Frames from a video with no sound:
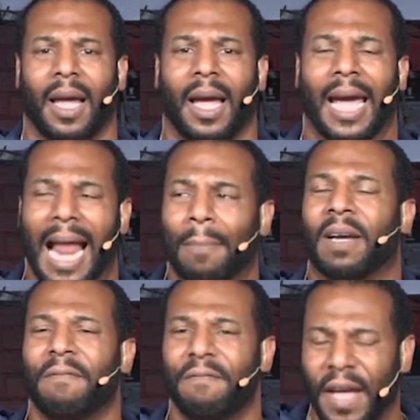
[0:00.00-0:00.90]
And I'm
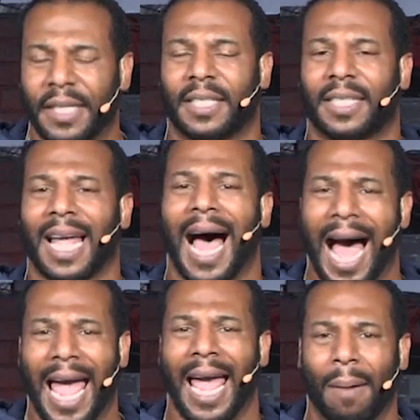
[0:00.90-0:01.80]
convinced
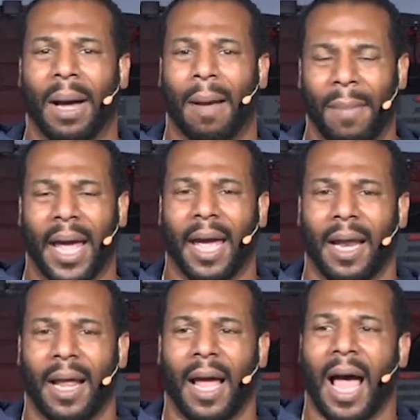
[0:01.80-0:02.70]
I am a man.
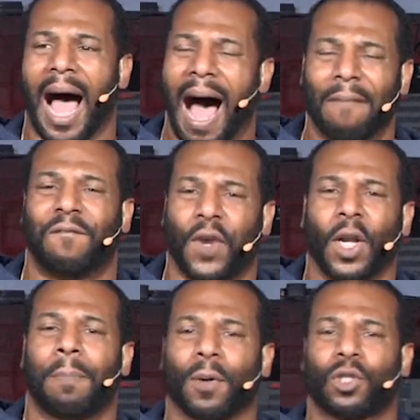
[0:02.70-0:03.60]
I'm
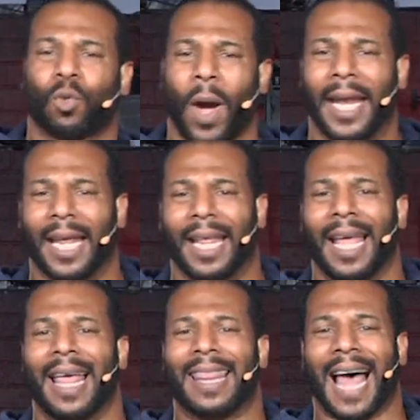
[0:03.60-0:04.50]
fully persuaded
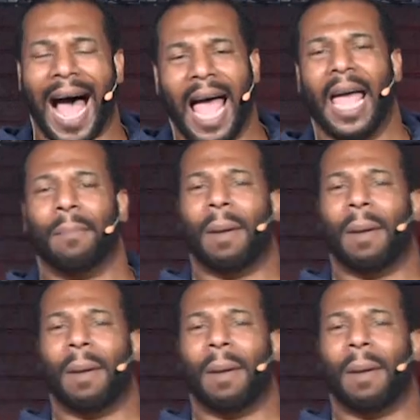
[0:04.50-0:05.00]
that I am